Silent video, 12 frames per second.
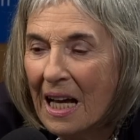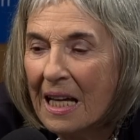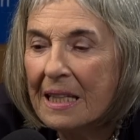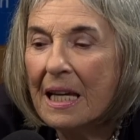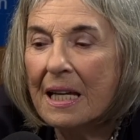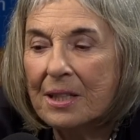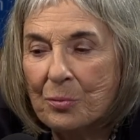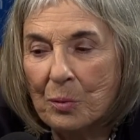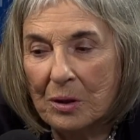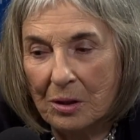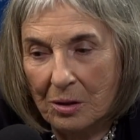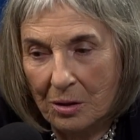Yes.
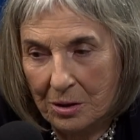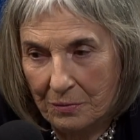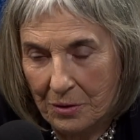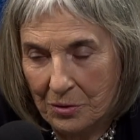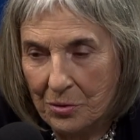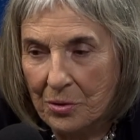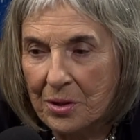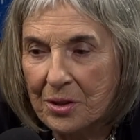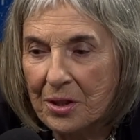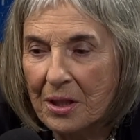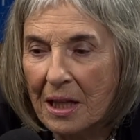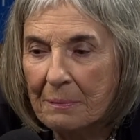Well, a lot of the
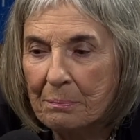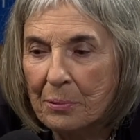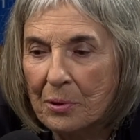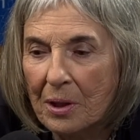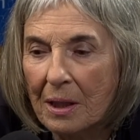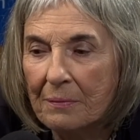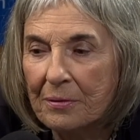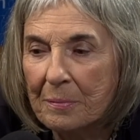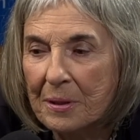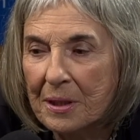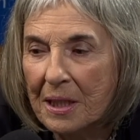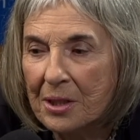drawings in that book come
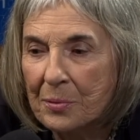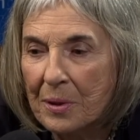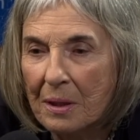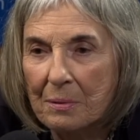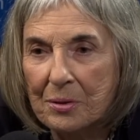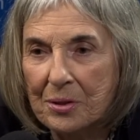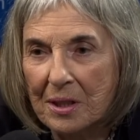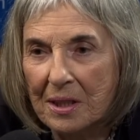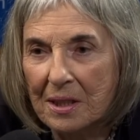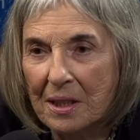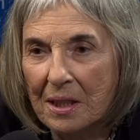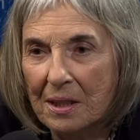from the days when I was
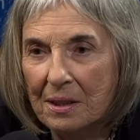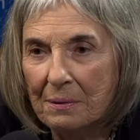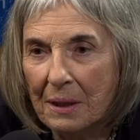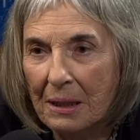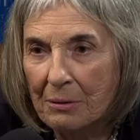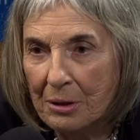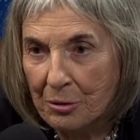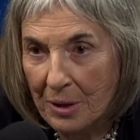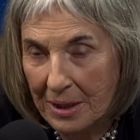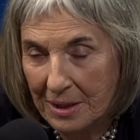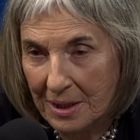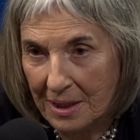a gallery
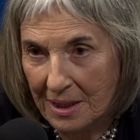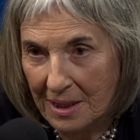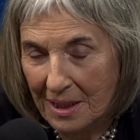director.